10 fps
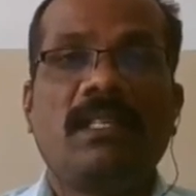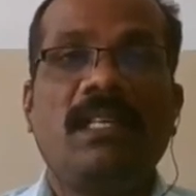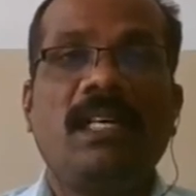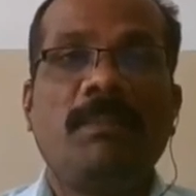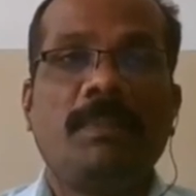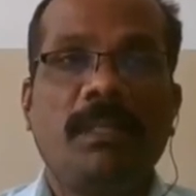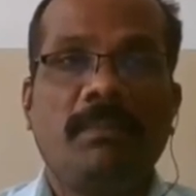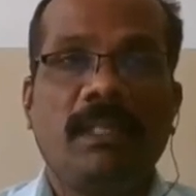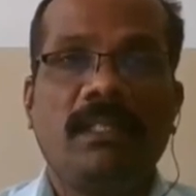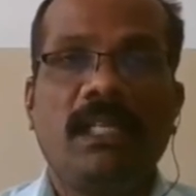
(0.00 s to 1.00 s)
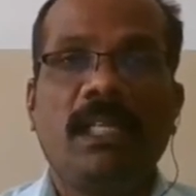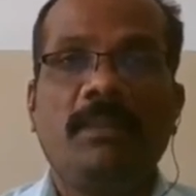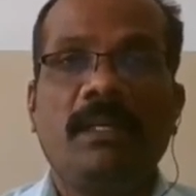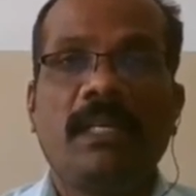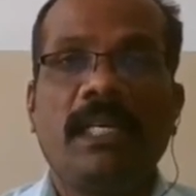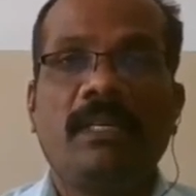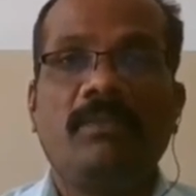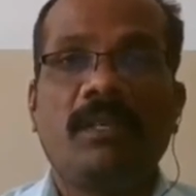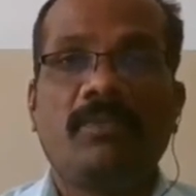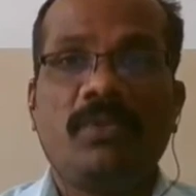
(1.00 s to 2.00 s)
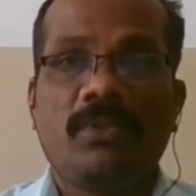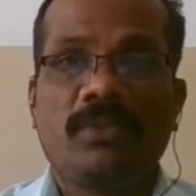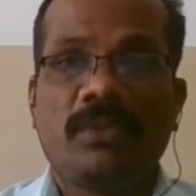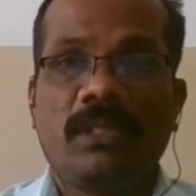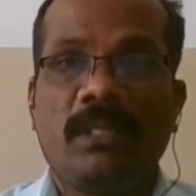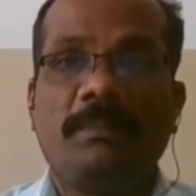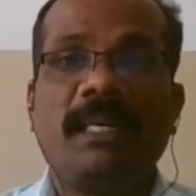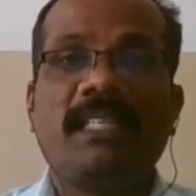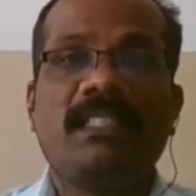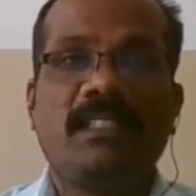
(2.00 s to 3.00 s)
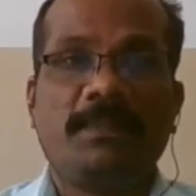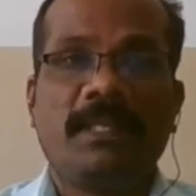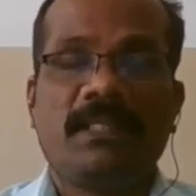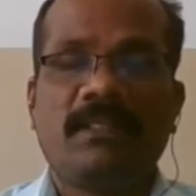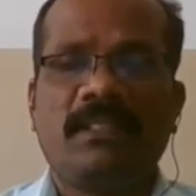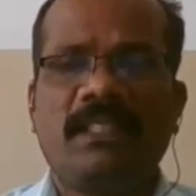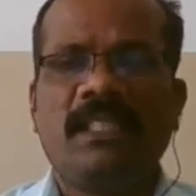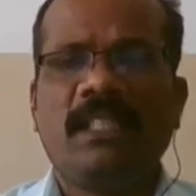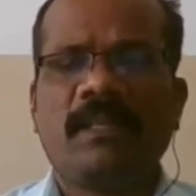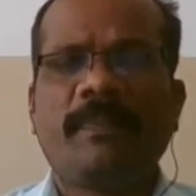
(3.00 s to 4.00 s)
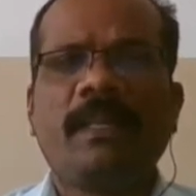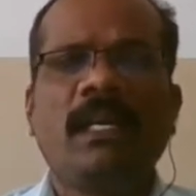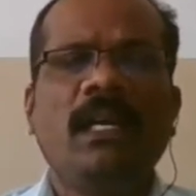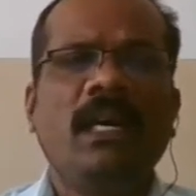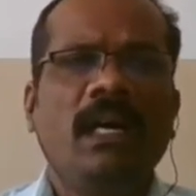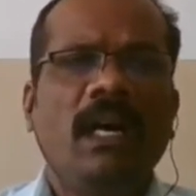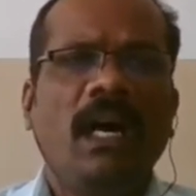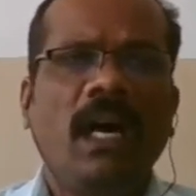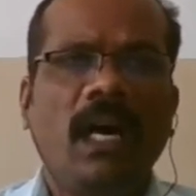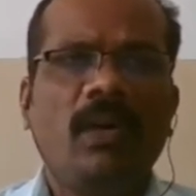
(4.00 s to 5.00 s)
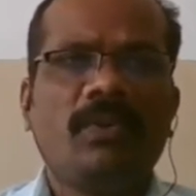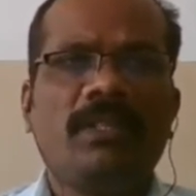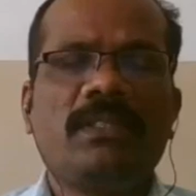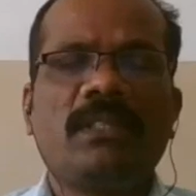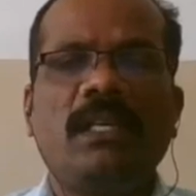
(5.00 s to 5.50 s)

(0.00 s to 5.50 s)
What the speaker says: obtained by the labor, and workforce participations. Here, how this